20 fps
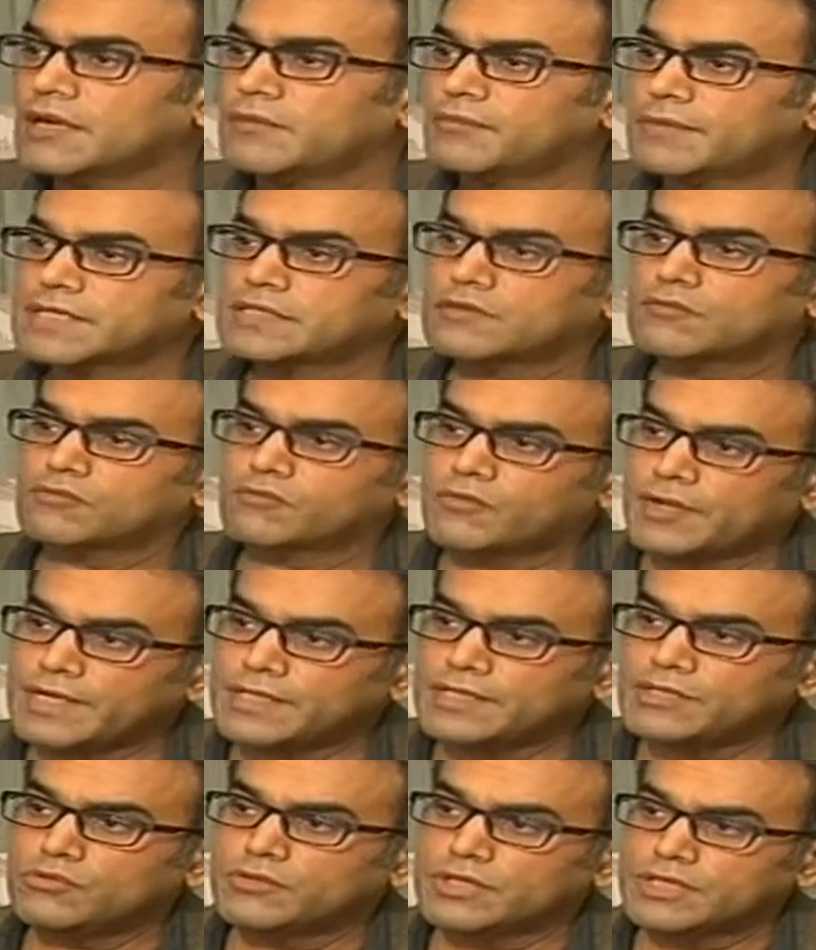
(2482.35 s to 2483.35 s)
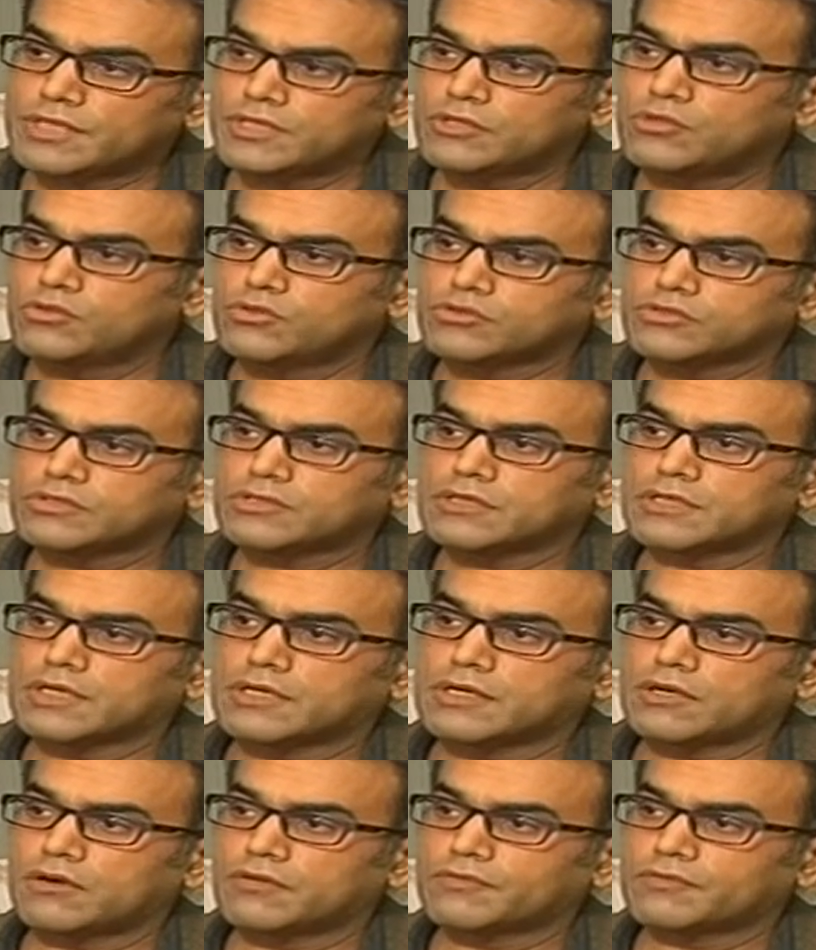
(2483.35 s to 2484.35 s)
But when you accuse
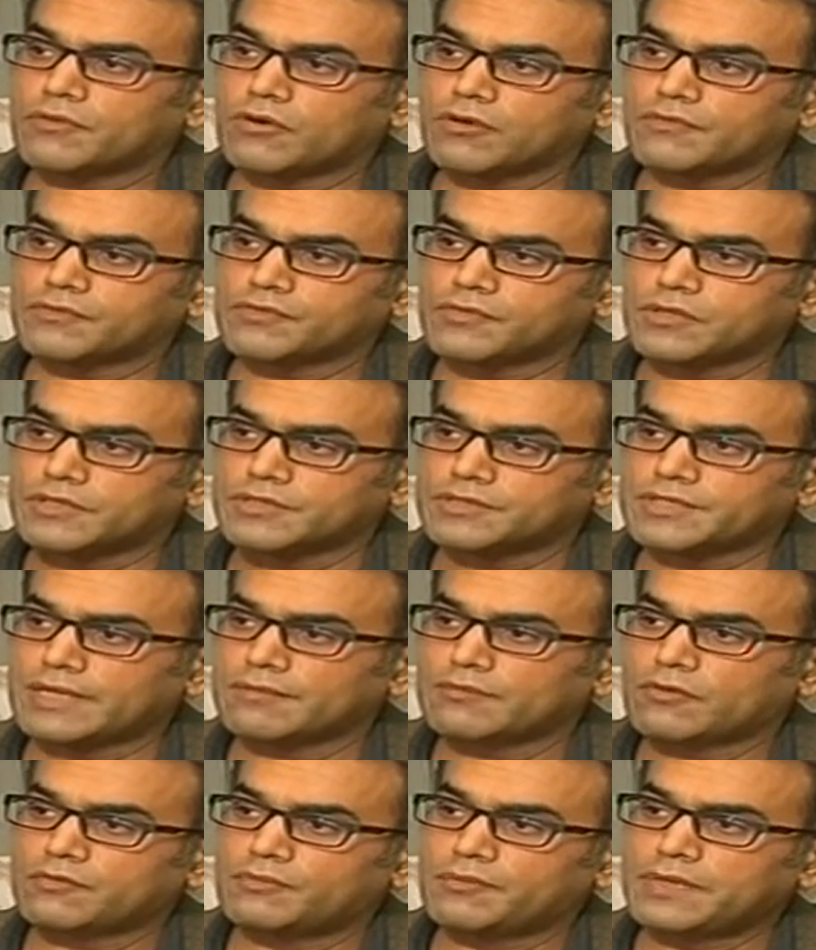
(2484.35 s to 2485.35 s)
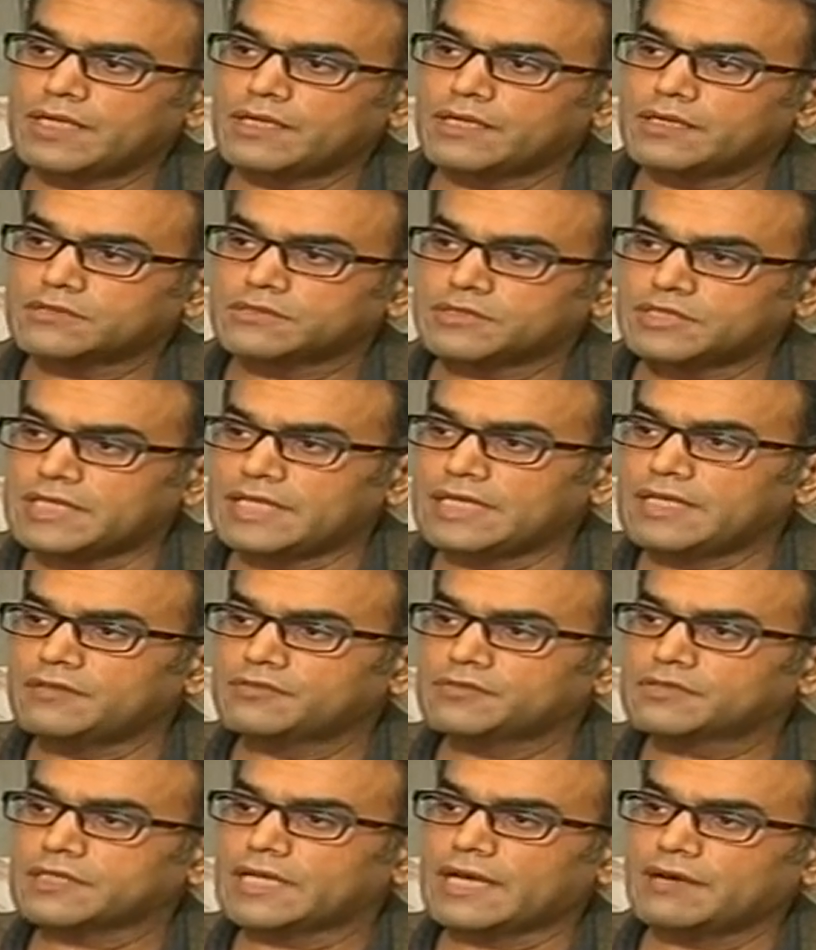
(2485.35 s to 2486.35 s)
of them of being
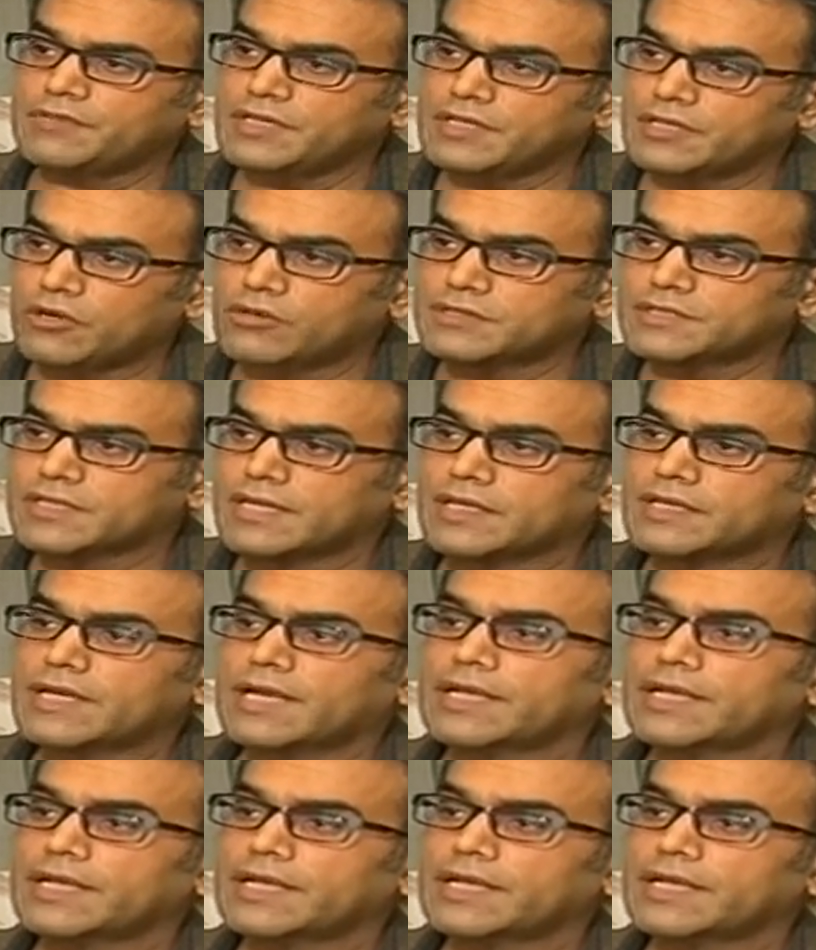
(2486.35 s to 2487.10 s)
thieves every now and then,